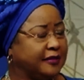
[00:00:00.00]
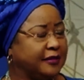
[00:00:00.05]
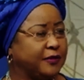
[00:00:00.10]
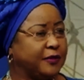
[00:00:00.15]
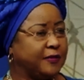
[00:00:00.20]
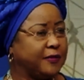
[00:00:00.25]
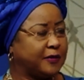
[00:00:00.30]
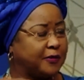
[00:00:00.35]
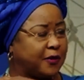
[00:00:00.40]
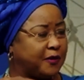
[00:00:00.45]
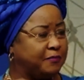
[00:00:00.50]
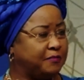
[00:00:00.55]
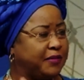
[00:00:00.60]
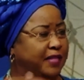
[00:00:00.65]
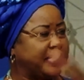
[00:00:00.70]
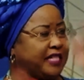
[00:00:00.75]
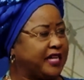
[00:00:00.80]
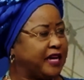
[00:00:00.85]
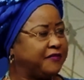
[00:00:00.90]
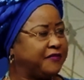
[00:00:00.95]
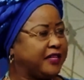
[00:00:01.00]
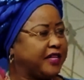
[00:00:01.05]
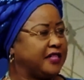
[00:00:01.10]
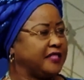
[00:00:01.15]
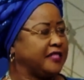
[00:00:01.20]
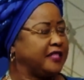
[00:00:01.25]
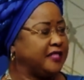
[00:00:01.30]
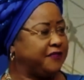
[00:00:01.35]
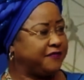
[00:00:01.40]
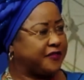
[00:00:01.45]
we will complete
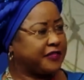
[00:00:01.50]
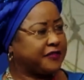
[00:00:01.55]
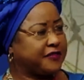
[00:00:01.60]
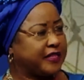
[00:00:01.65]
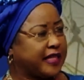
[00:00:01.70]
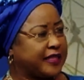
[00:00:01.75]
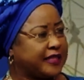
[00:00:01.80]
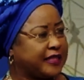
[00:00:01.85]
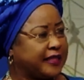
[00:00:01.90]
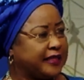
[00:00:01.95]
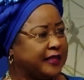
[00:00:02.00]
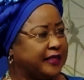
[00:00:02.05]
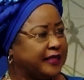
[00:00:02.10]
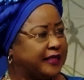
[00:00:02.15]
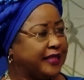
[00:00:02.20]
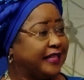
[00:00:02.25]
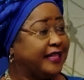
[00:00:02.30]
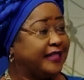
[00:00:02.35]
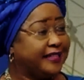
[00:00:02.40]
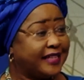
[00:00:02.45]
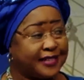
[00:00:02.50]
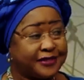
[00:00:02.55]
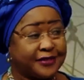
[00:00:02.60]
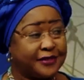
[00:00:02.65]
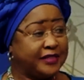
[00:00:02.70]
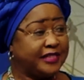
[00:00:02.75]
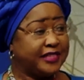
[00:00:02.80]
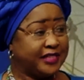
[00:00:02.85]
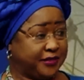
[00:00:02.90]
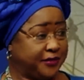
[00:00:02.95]
Africa's infrastructure. That's
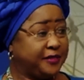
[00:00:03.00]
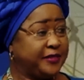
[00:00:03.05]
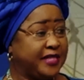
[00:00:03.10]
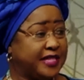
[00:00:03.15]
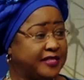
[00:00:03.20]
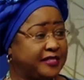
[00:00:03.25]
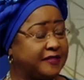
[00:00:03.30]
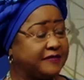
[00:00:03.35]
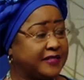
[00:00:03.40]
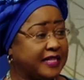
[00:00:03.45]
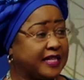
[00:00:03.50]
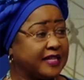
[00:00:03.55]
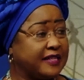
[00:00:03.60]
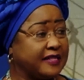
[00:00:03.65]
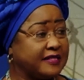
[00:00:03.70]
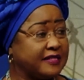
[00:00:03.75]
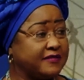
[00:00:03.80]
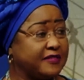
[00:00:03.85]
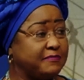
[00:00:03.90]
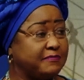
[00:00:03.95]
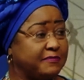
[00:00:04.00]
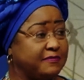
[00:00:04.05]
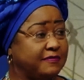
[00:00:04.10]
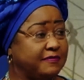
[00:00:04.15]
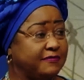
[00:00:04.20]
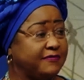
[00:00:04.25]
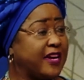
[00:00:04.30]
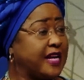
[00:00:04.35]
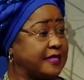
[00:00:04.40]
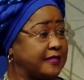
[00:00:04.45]
only 2 years of takings from
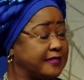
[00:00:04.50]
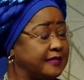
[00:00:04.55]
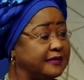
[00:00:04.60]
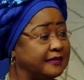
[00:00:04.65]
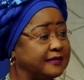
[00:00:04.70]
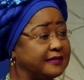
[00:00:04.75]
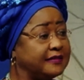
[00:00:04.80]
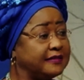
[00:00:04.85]
France.